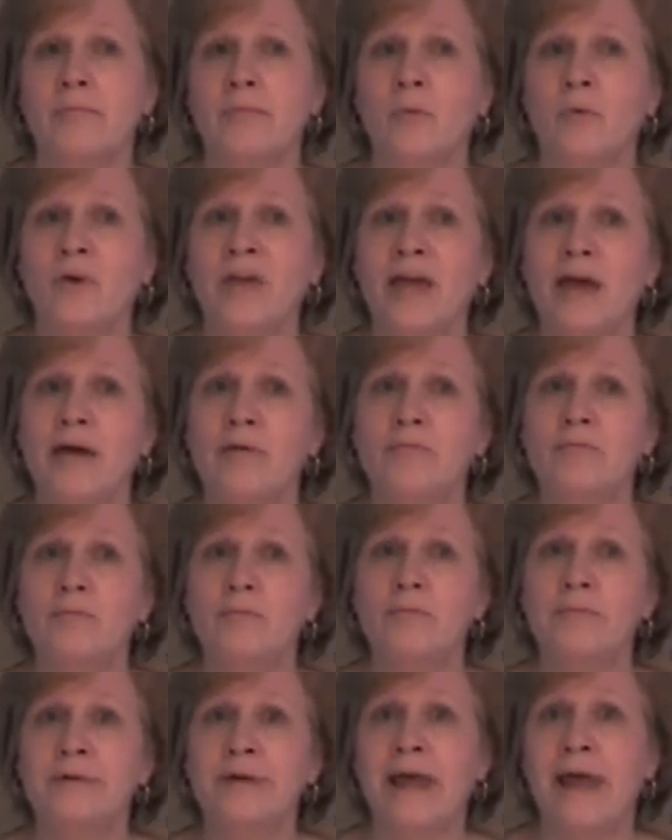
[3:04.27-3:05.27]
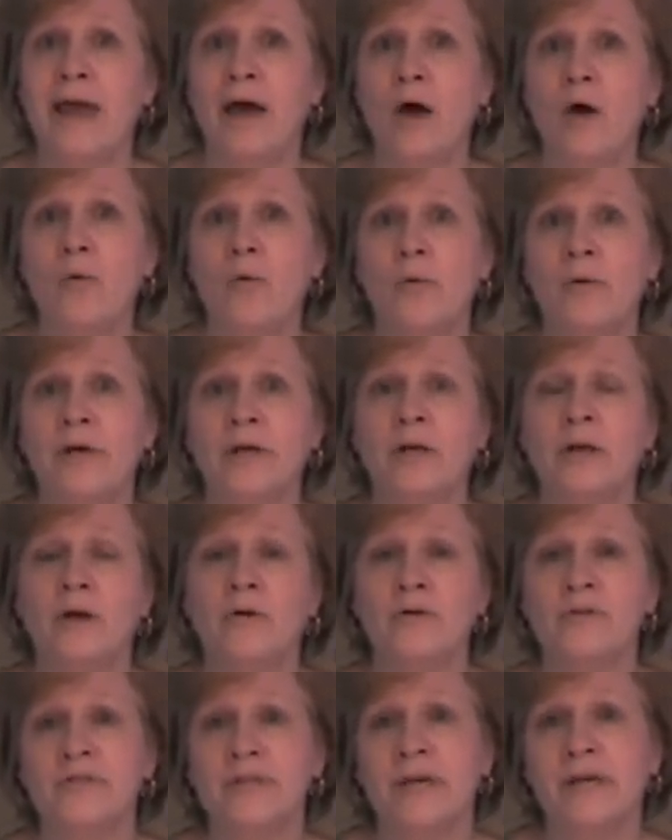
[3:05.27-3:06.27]
We have now, in
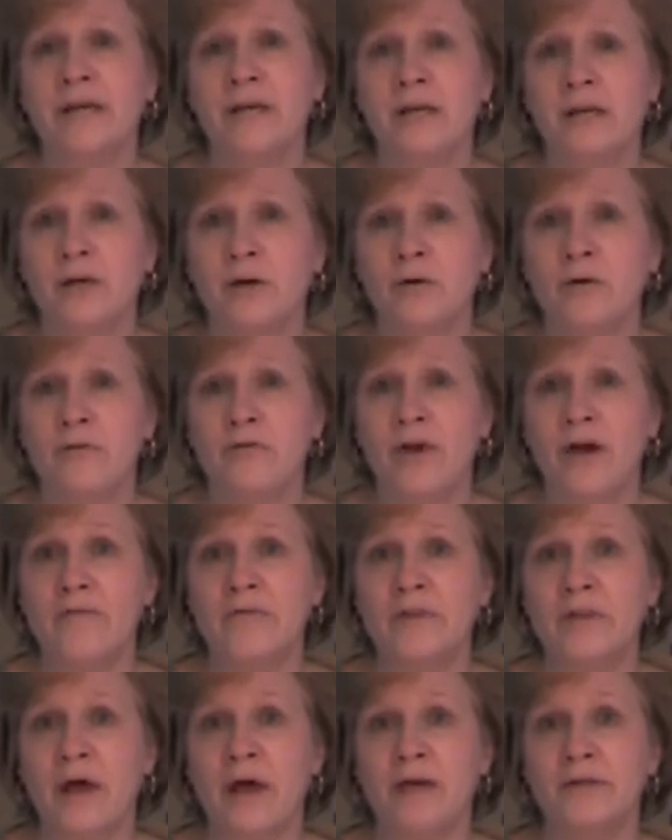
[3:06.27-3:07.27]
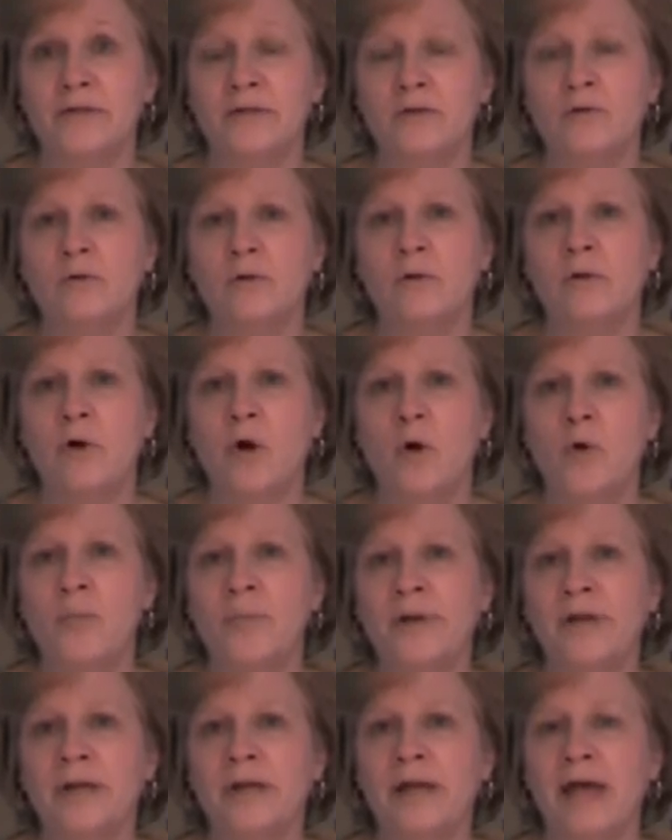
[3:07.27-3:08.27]
our second year of having the high school
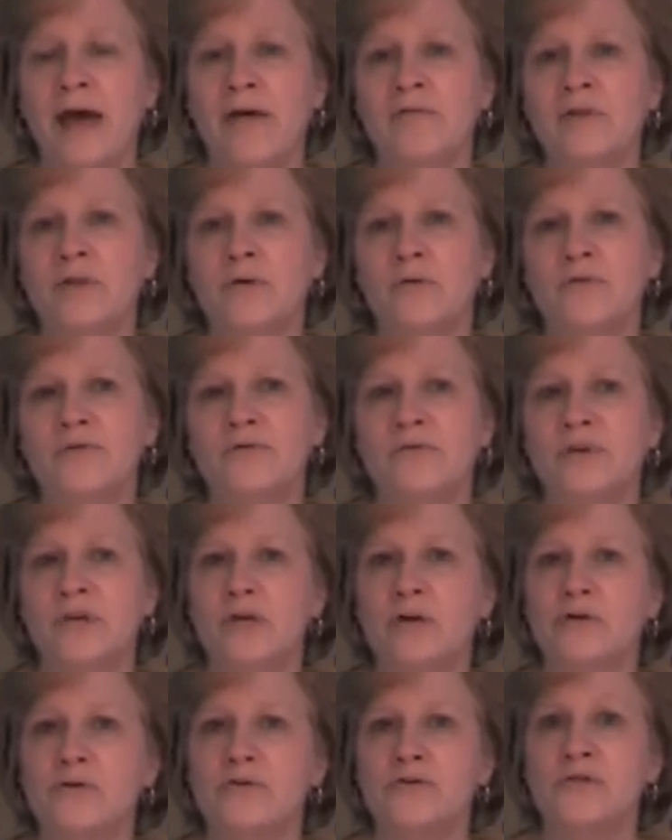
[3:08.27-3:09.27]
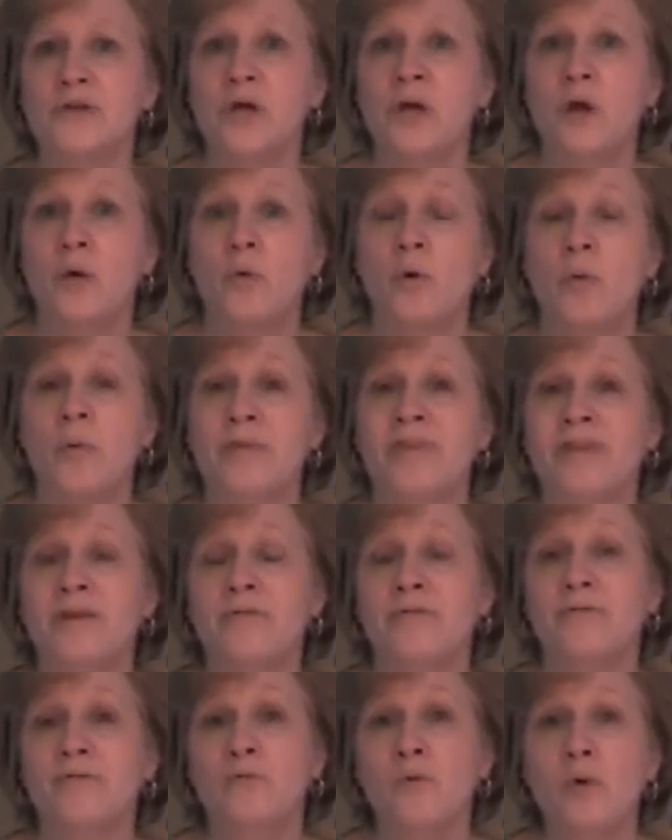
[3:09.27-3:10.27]
open and having those figures, we're
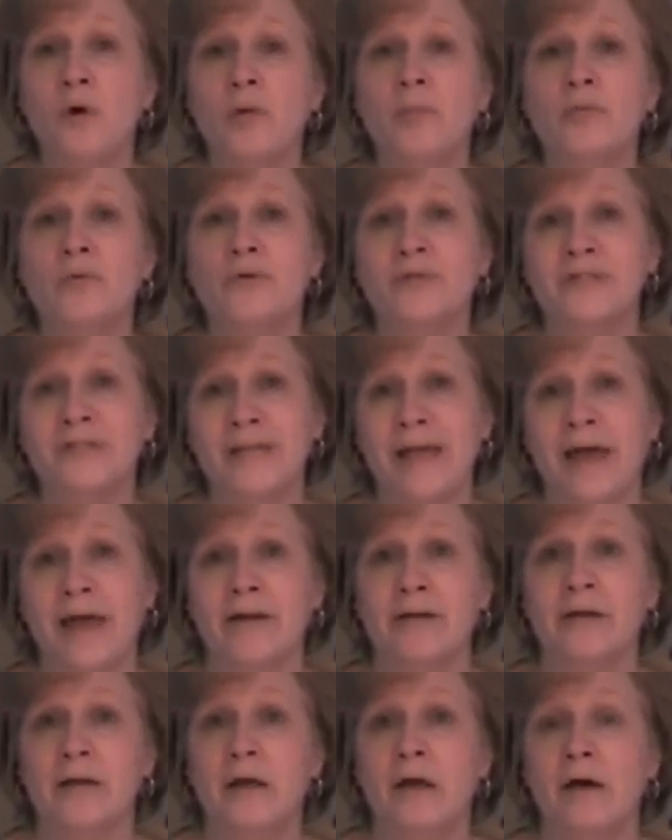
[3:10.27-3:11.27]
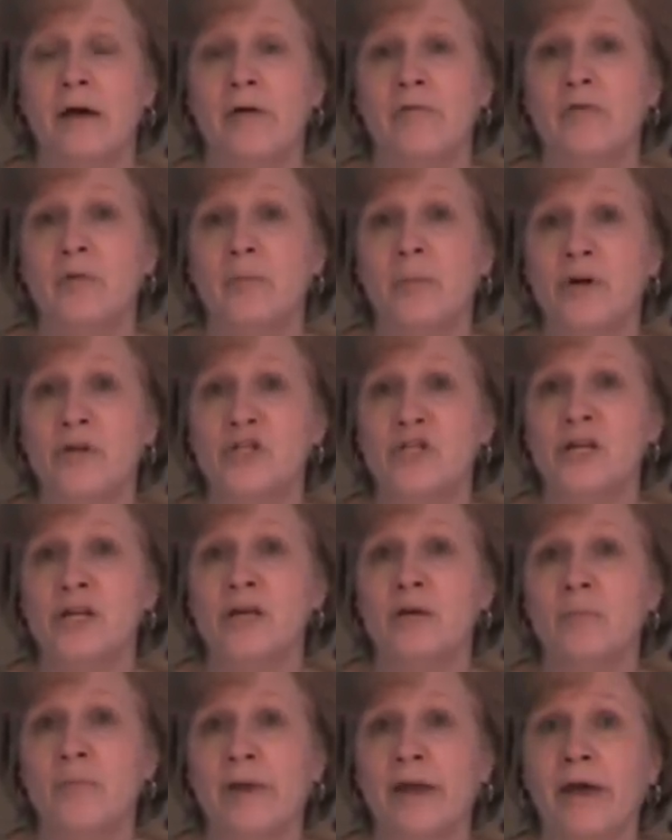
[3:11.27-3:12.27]
within 4% of the
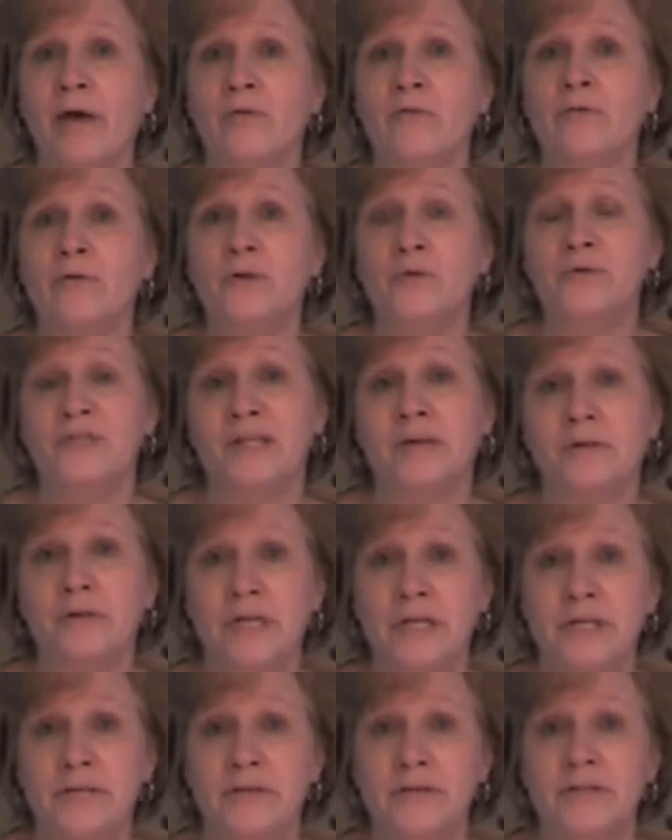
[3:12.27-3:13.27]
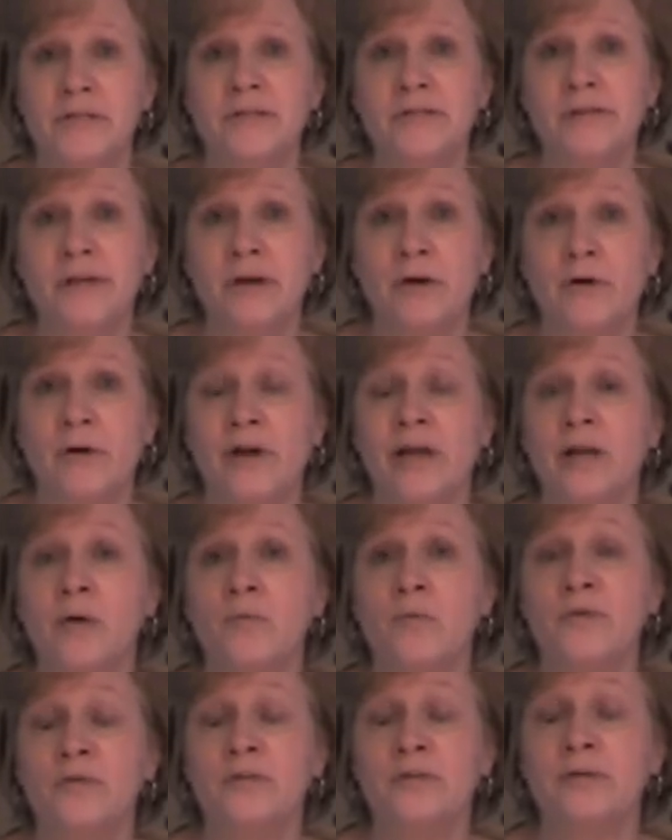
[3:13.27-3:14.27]
budgeted amount for utilities this year, and it
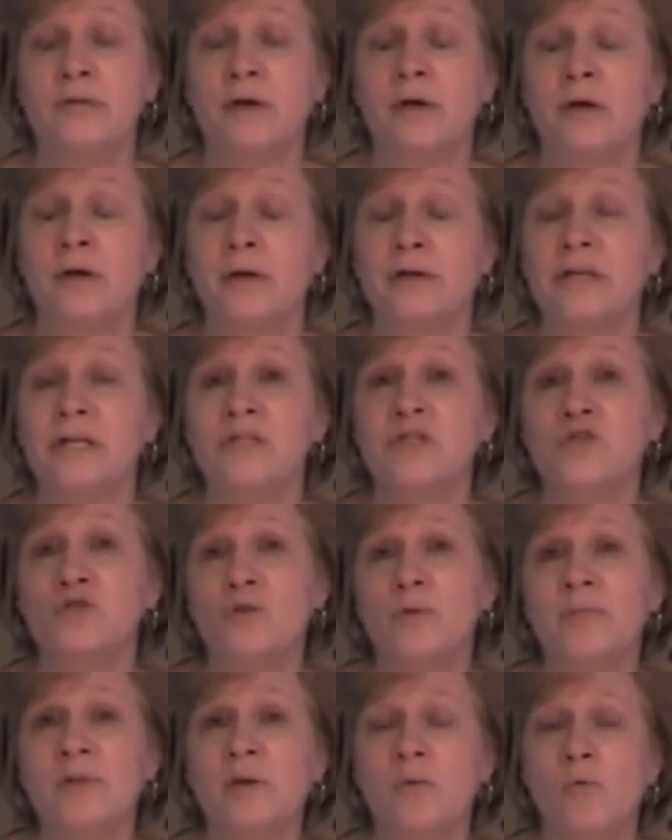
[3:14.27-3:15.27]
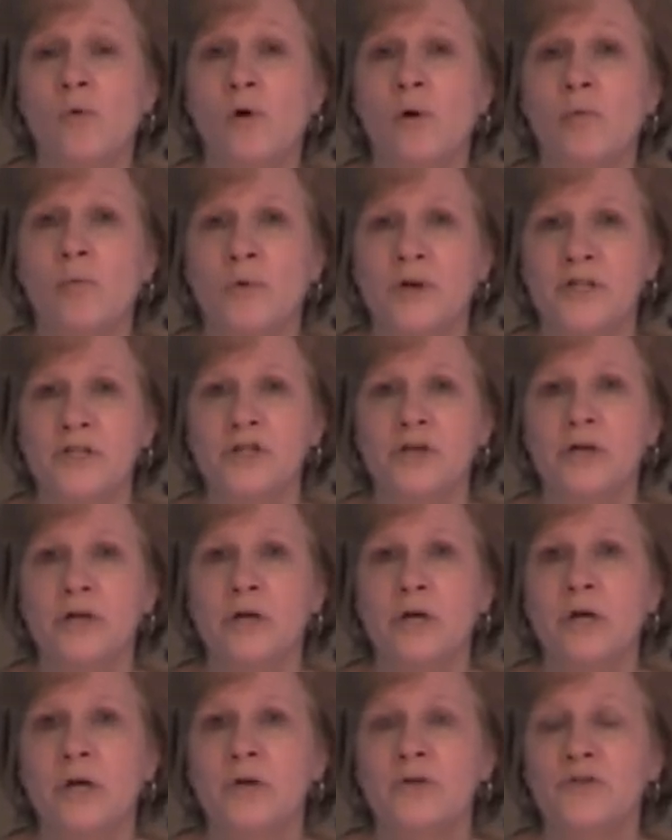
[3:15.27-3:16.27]
was an extremely warm winter.
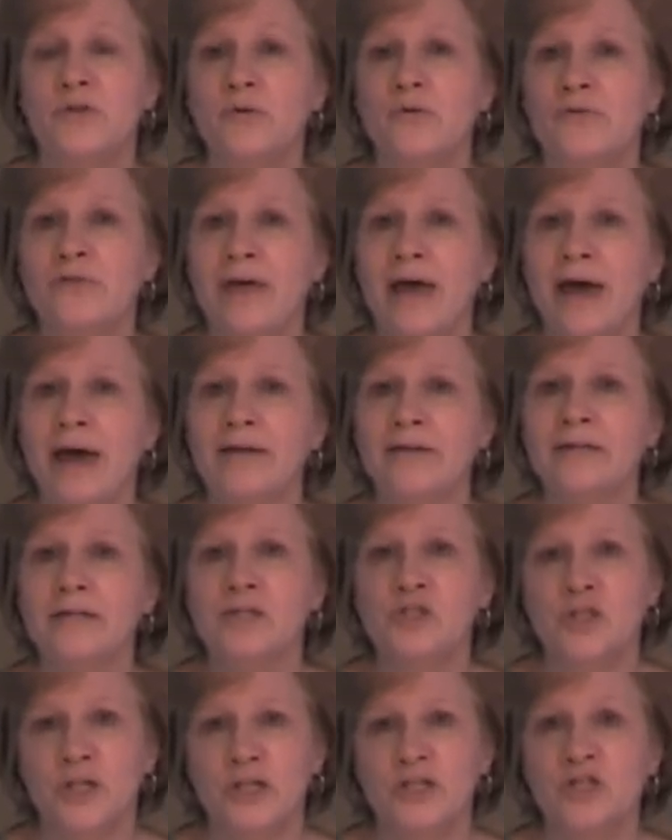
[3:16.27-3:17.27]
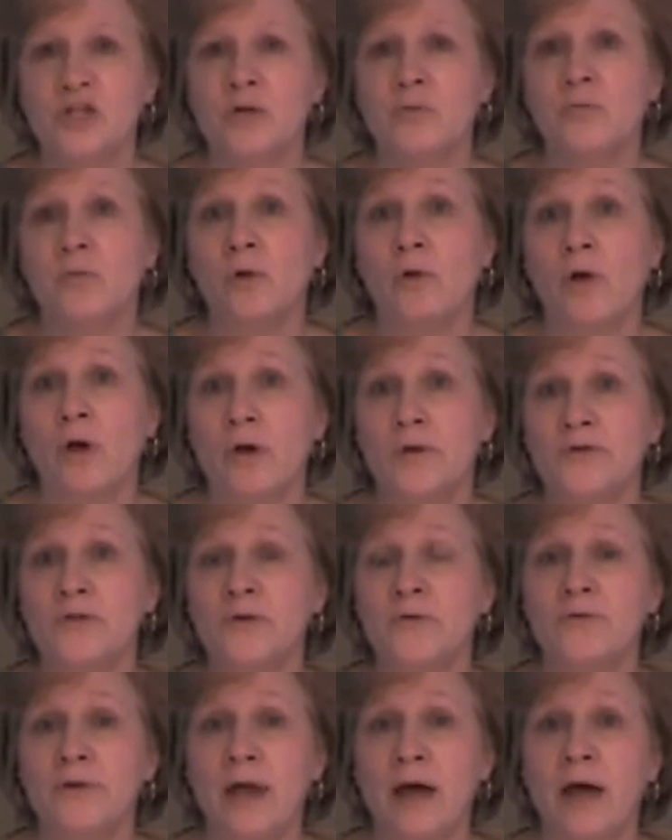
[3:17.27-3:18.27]
So that suggestion will
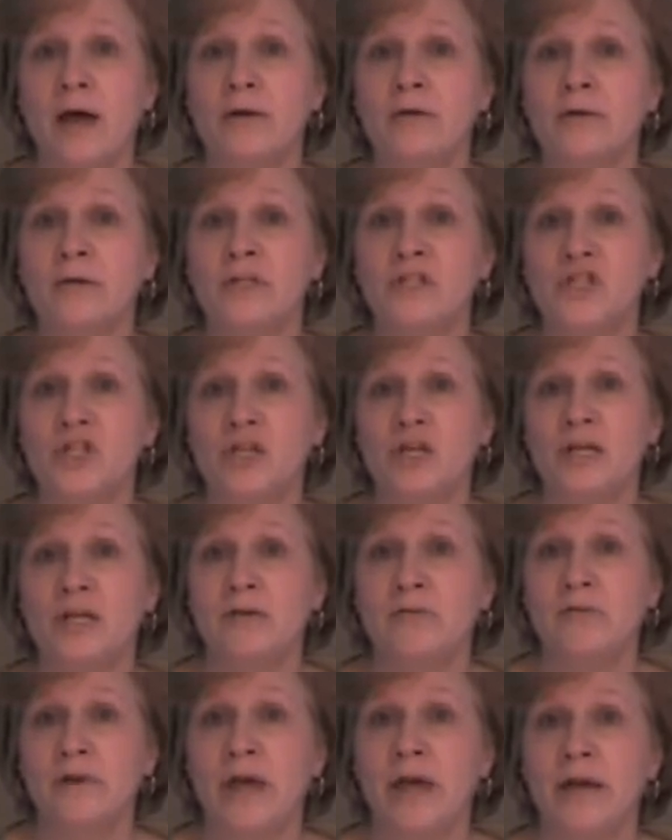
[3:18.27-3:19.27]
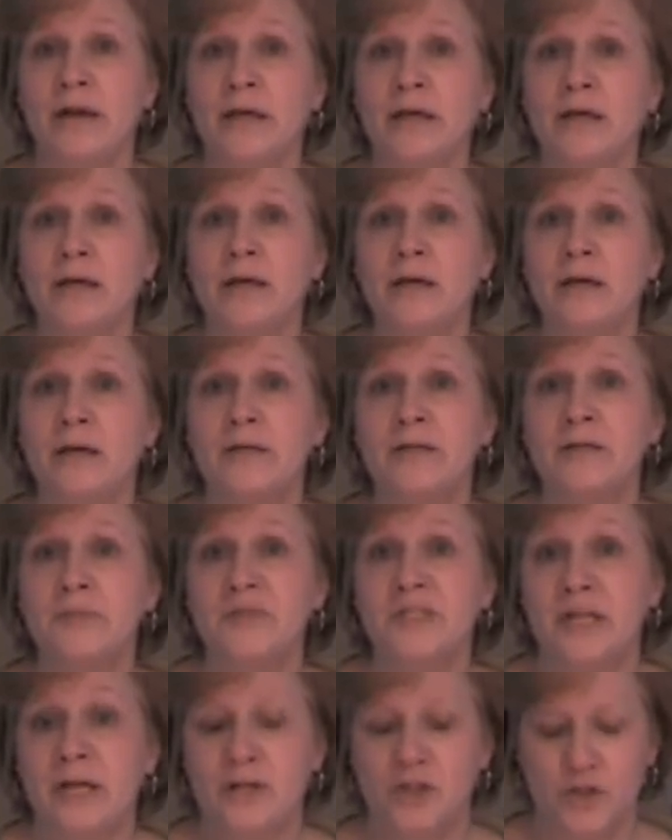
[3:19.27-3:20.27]
also not achieve any
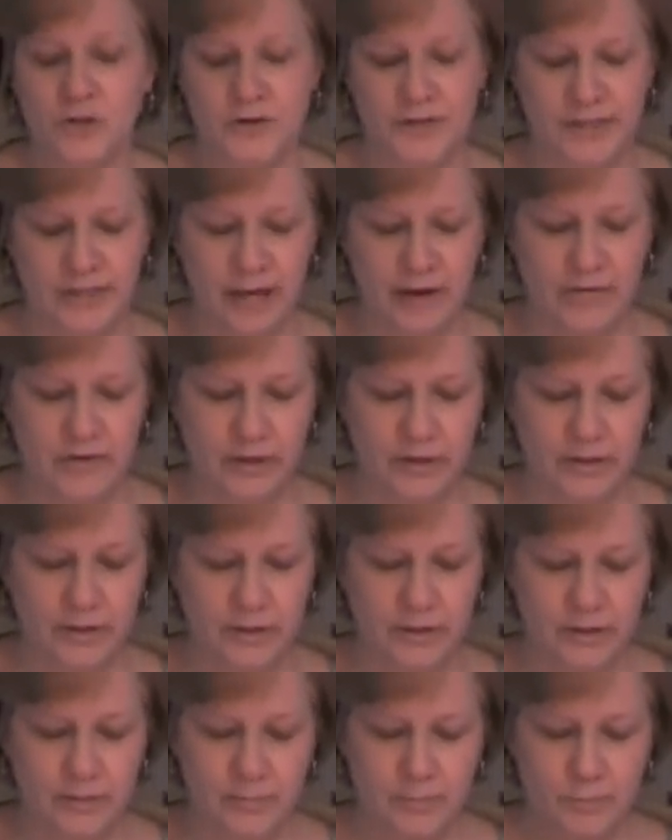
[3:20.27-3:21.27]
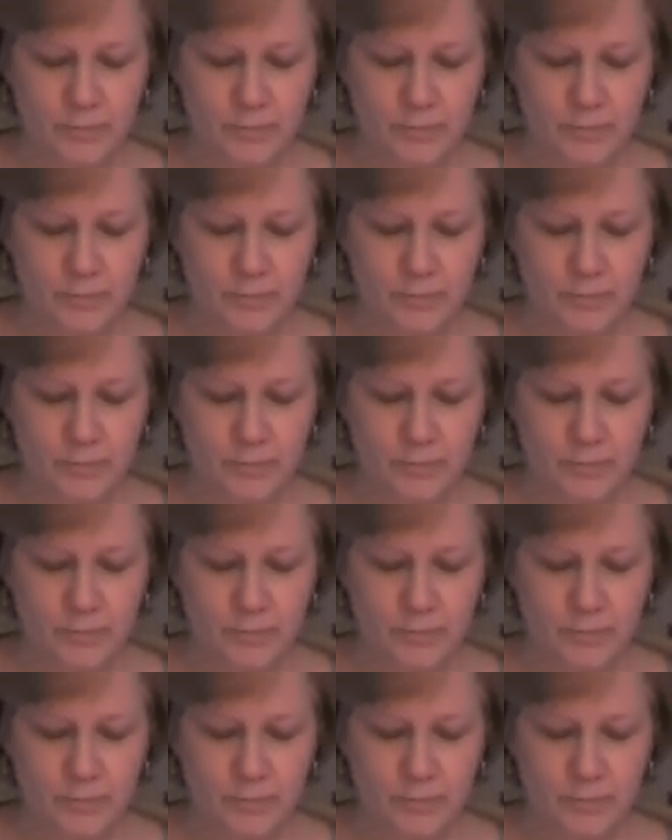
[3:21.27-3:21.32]
substantial savings.